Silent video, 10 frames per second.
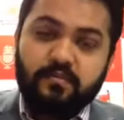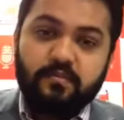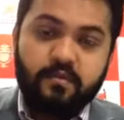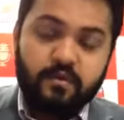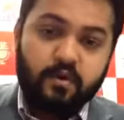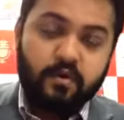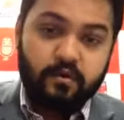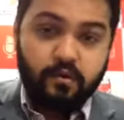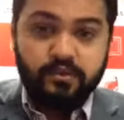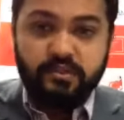
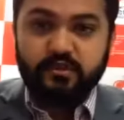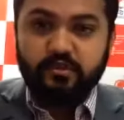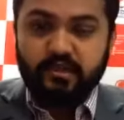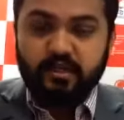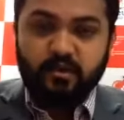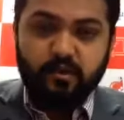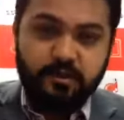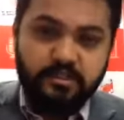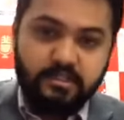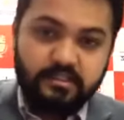courses or trade
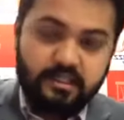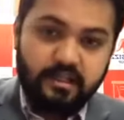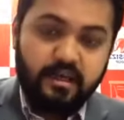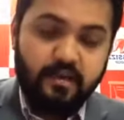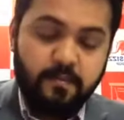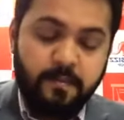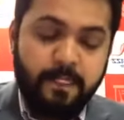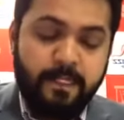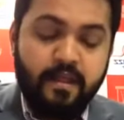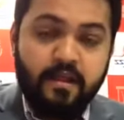occupations
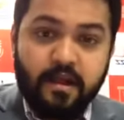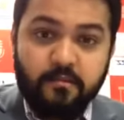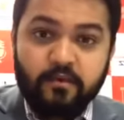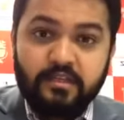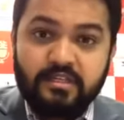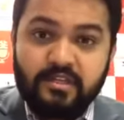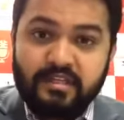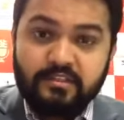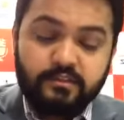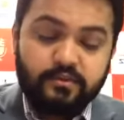among the
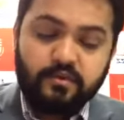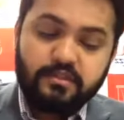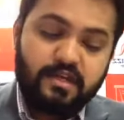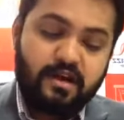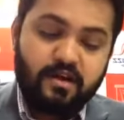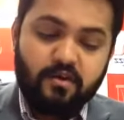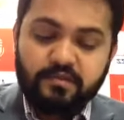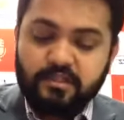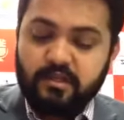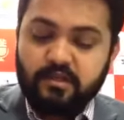international students are
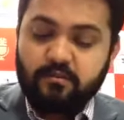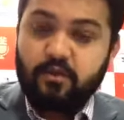obviously motor